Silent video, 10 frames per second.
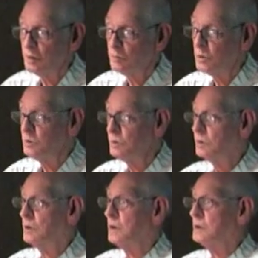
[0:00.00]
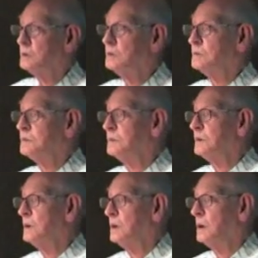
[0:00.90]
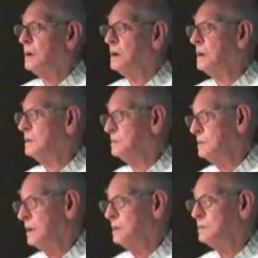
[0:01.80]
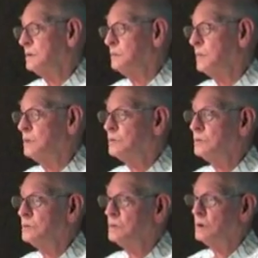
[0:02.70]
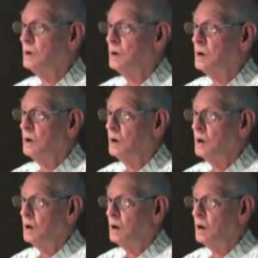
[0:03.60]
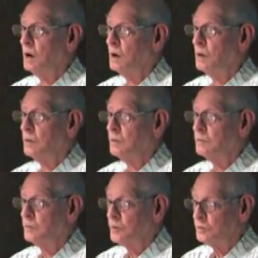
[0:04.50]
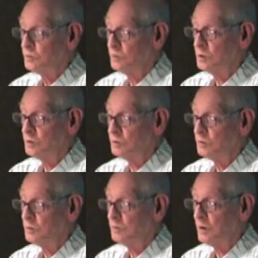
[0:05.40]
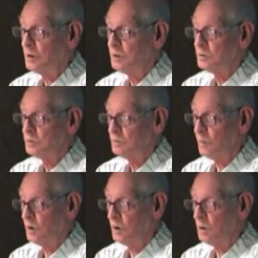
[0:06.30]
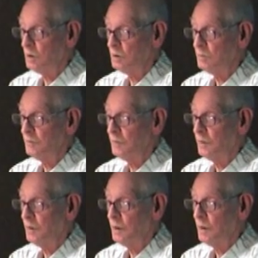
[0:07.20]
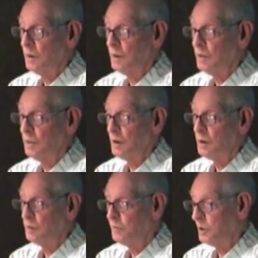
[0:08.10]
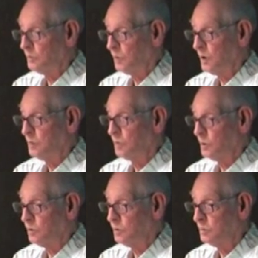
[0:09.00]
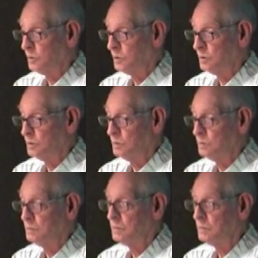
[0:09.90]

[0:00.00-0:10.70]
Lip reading: blue Quakers, as Nancy mentioned. The first ones were very small. They had been bred blue to blue.